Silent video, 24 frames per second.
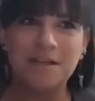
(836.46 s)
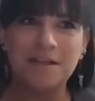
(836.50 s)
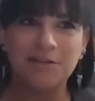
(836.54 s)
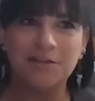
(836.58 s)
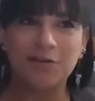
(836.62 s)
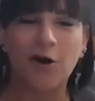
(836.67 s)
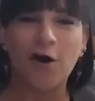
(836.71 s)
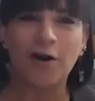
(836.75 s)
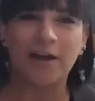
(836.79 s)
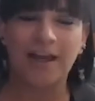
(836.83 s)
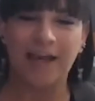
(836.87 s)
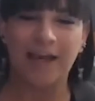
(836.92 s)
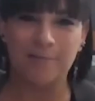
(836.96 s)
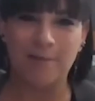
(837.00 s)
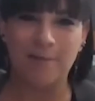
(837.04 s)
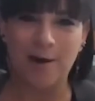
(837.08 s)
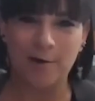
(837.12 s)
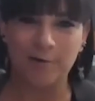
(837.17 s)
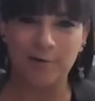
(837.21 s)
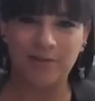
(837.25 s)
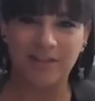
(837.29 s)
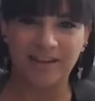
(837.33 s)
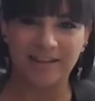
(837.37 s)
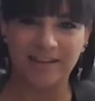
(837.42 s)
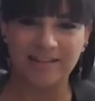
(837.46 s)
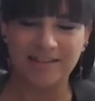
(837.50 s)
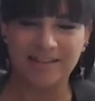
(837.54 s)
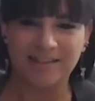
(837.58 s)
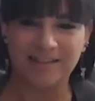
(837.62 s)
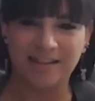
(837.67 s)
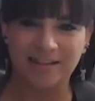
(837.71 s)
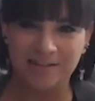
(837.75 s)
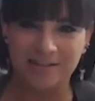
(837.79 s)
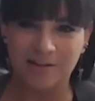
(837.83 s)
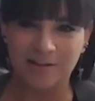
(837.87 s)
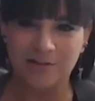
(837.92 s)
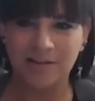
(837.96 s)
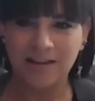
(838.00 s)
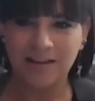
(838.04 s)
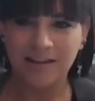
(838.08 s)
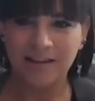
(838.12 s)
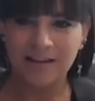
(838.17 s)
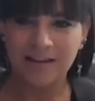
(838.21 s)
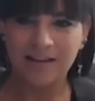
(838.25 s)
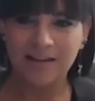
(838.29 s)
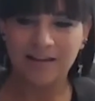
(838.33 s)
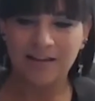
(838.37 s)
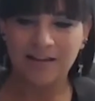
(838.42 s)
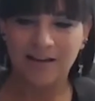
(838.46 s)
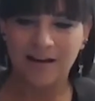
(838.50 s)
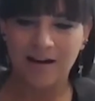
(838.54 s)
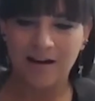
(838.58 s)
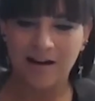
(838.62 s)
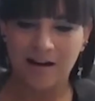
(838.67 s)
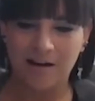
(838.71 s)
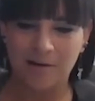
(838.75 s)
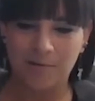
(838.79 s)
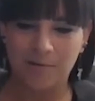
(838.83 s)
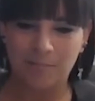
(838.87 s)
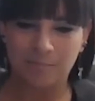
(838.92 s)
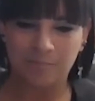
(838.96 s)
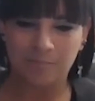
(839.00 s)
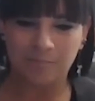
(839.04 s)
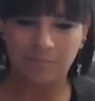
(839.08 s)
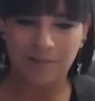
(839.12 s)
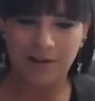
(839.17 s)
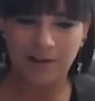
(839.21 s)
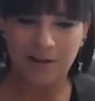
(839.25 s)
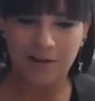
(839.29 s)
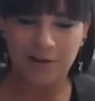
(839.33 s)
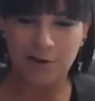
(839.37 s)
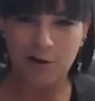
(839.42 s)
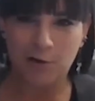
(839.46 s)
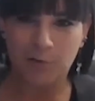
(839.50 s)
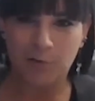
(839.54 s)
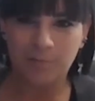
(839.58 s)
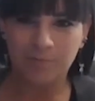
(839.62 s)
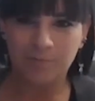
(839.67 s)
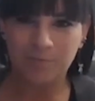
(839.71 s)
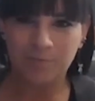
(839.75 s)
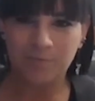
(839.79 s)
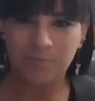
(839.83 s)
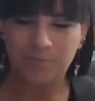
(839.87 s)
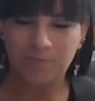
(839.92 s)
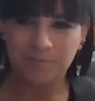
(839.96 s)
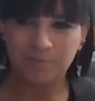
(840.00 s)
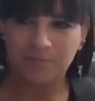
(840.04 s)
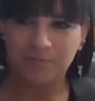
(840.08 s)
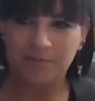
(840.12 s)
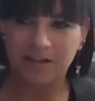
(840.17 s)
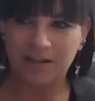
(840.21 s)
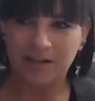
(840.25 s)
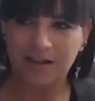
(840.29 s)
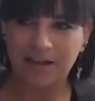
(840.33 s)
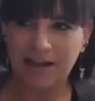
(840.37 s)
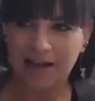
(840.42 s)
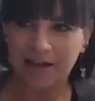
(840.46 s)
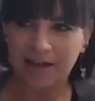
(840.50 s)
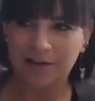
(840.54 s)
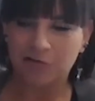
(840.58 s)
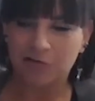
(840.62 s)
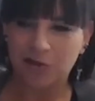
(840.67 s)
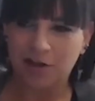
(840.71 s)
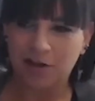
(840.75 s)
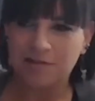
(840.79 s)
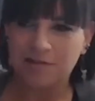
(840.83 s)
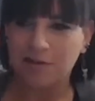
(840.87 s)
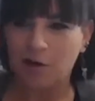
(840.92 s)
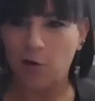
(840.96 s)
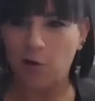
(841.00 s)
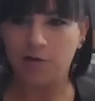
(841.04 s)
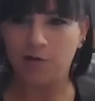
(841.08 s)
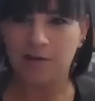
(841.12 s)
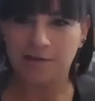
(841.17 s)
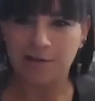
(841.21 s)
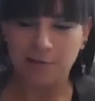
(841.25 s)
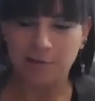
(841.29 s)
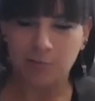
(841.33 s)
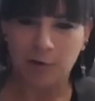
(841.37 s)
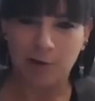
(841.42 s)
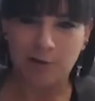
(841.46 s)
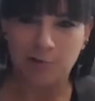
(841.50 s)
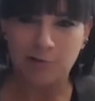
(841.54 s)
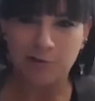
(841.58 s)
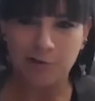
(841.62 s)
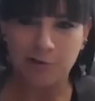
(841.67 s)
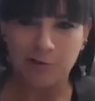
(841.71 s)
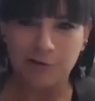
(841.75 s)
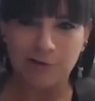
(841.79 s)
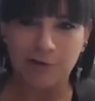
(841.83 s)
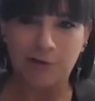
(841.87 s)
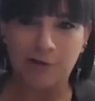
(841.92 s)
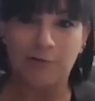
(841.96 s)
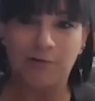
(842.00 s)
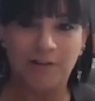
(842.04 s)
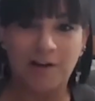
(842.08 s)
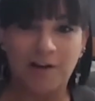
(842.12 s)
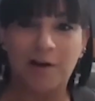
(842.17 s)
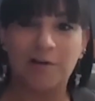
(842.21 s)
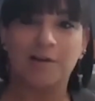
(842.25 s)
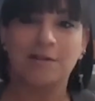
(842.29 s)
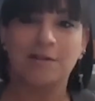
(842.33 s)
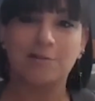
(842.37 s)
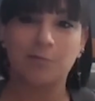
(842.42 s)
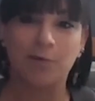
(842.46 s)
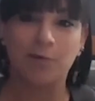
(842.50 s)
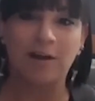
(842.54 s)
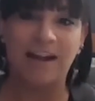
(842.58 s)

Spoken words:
talking about this isn't, um, you know, kind of just, oh, this is what you should do. No, it's what